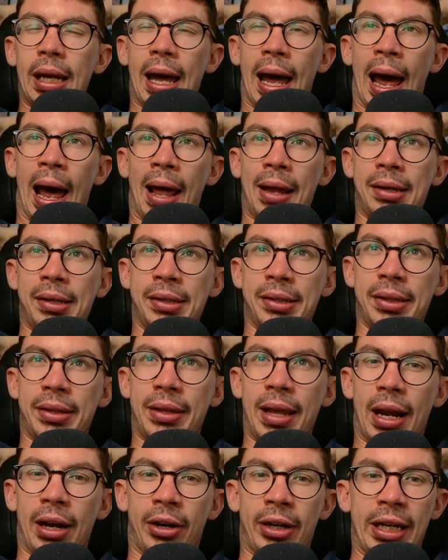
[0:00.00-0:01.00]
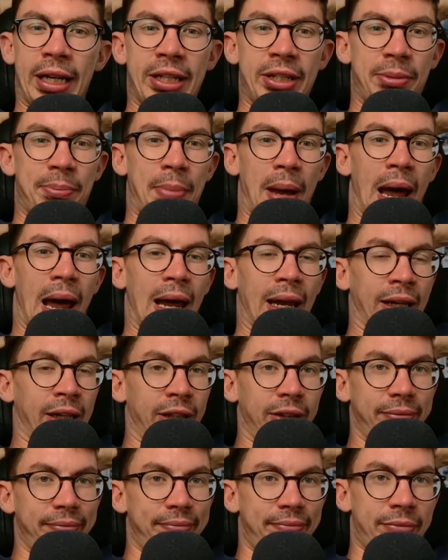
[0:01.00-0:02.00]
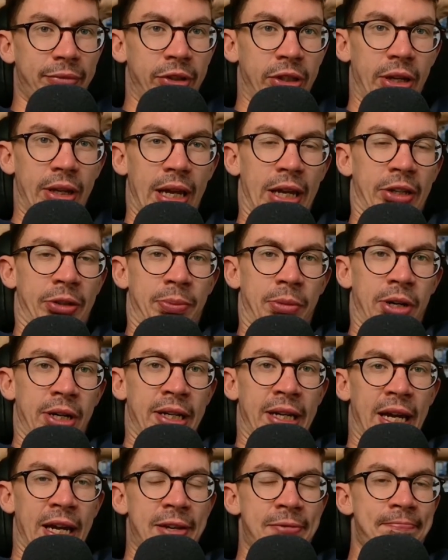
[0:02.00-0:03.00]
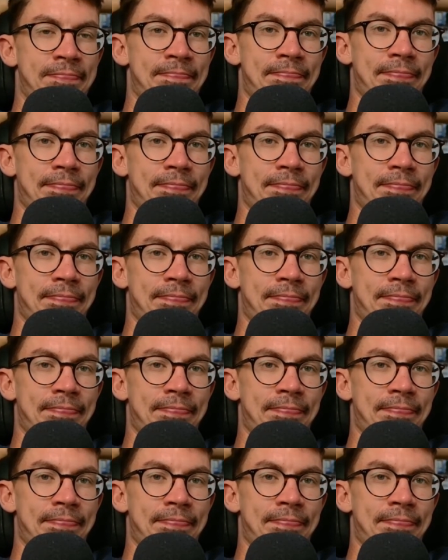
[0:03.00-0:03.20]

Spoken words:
And then I need to pack. So that's my day.